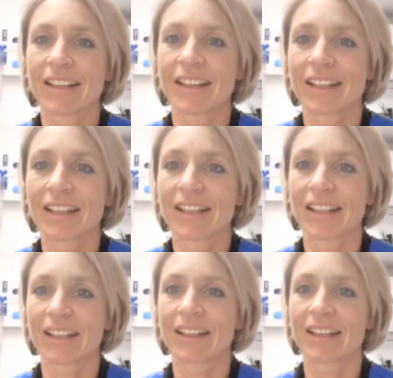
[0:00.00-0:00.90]

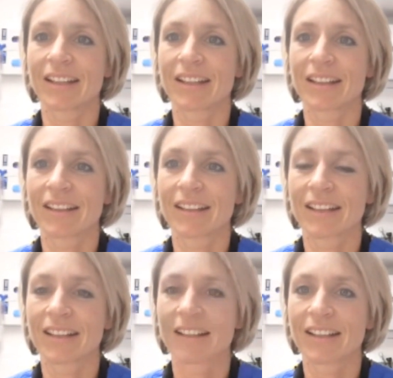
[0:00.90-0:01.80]

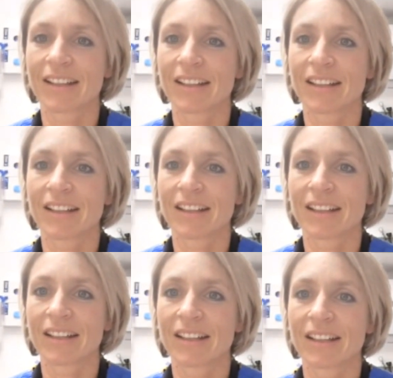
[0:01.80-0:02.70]
The person shown says nothing.